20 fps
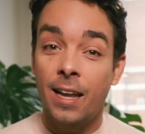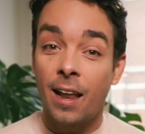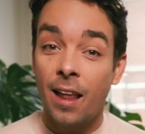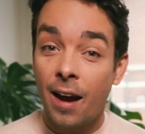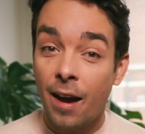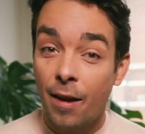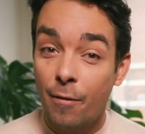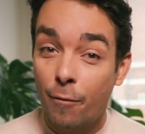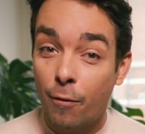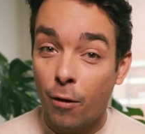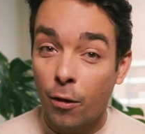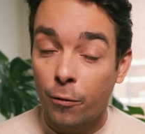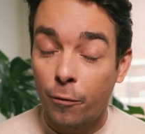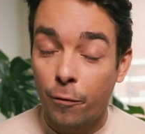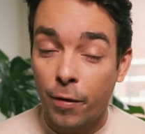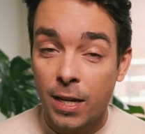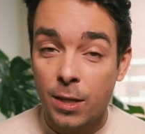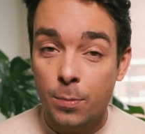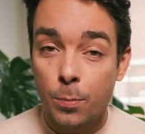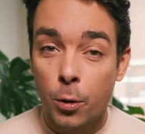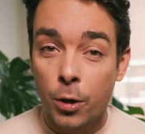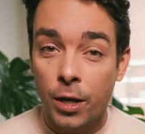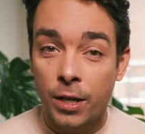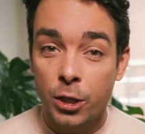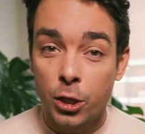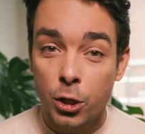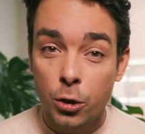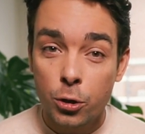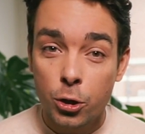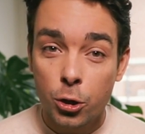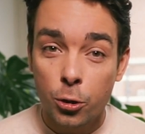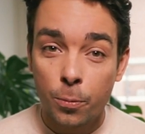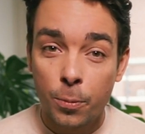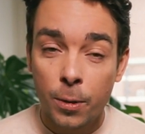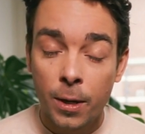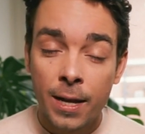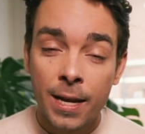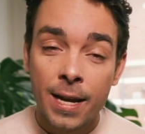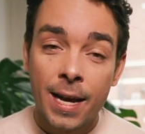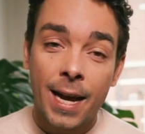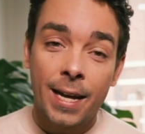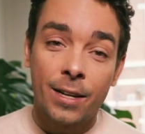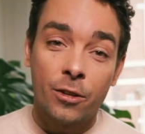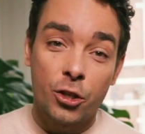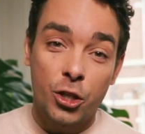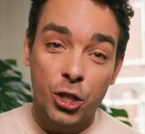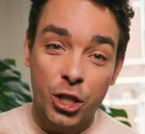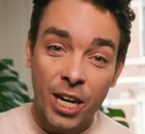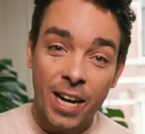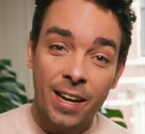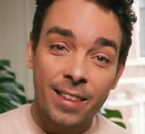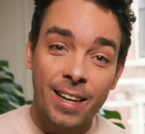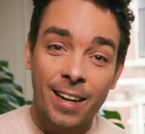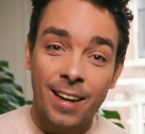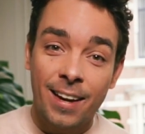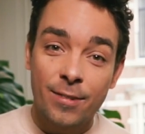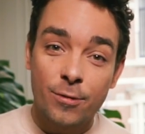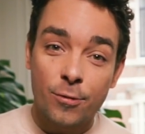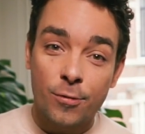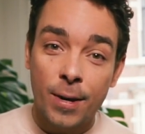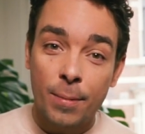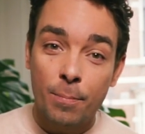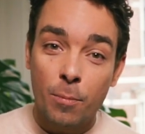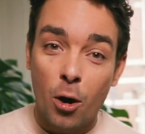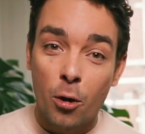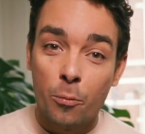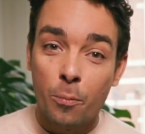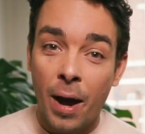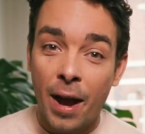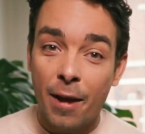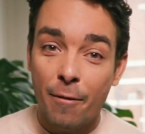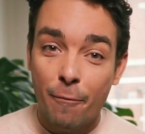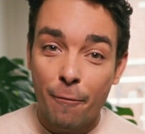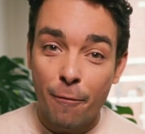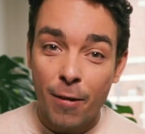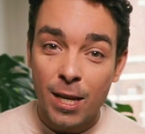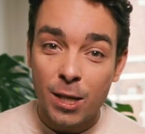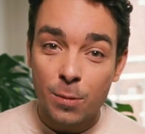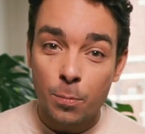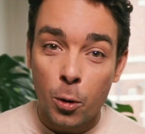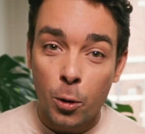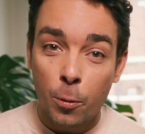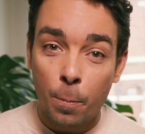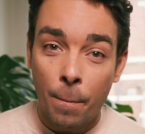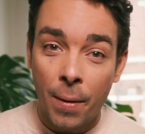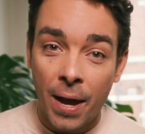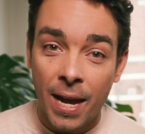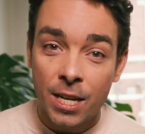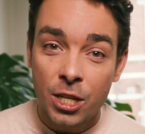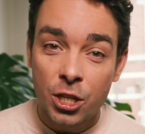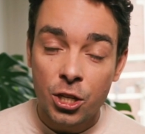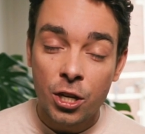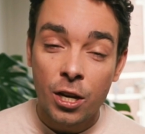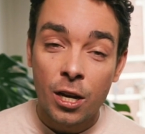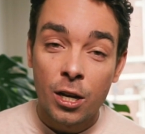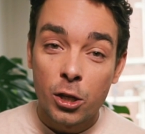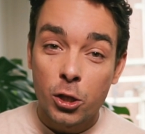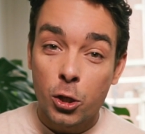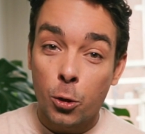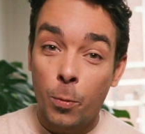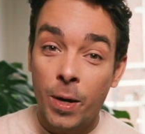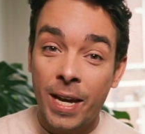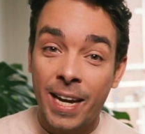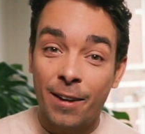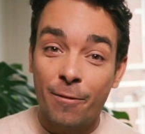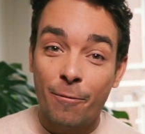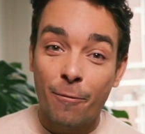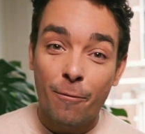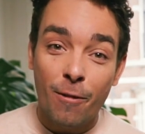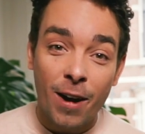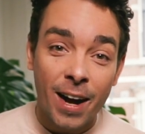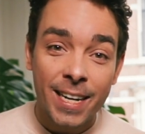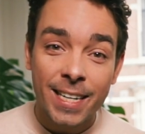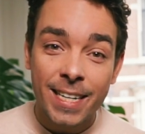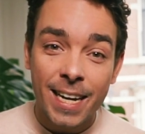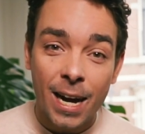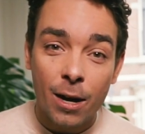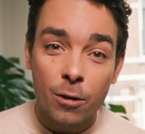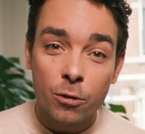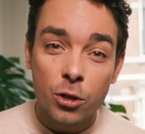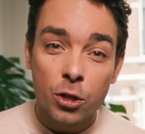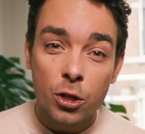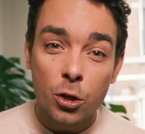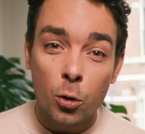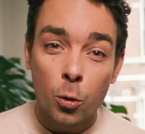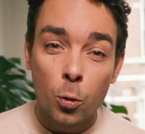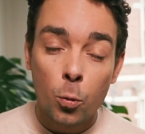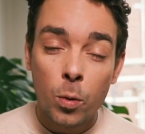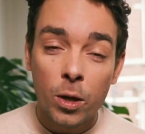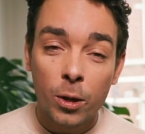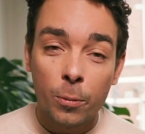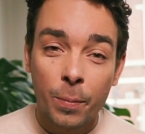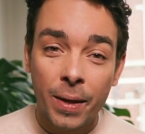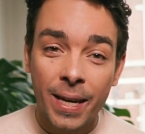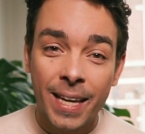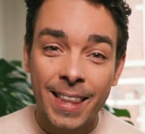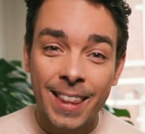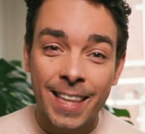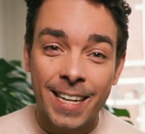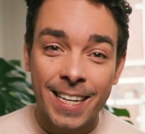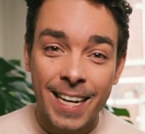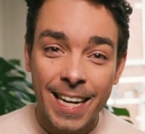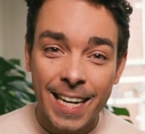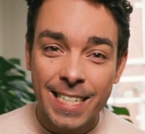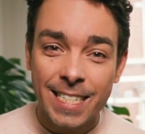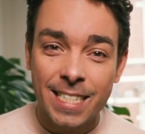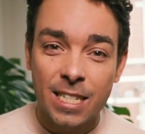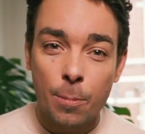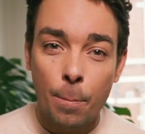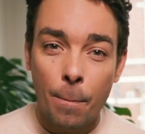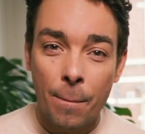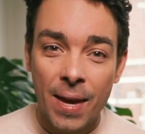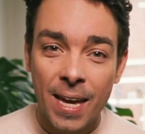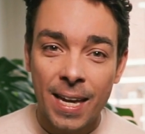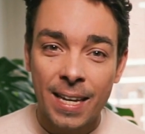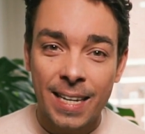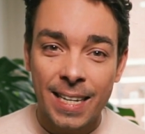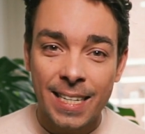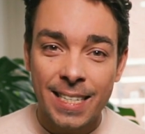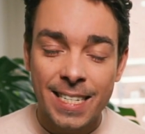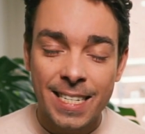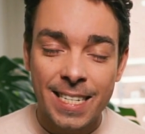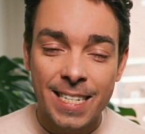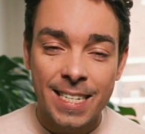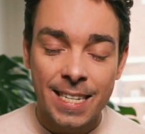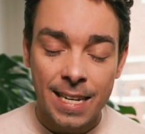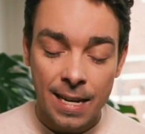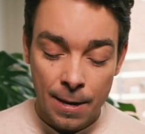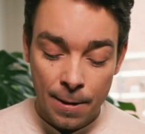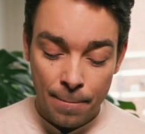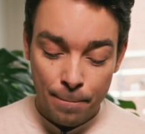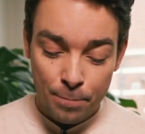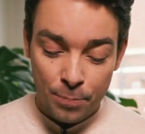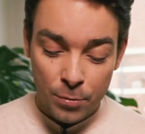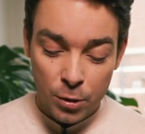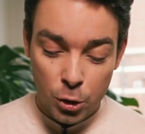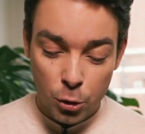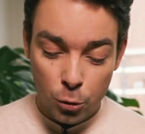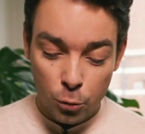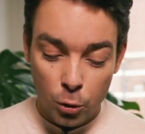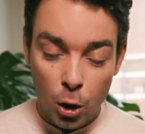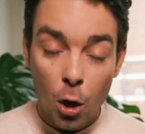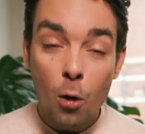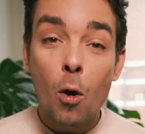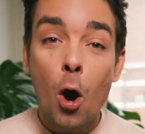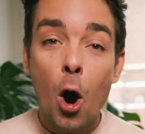live on Facebook and YouTube, and I'll share the live stream on my Facebook page so we can find out who will be the next pianists to go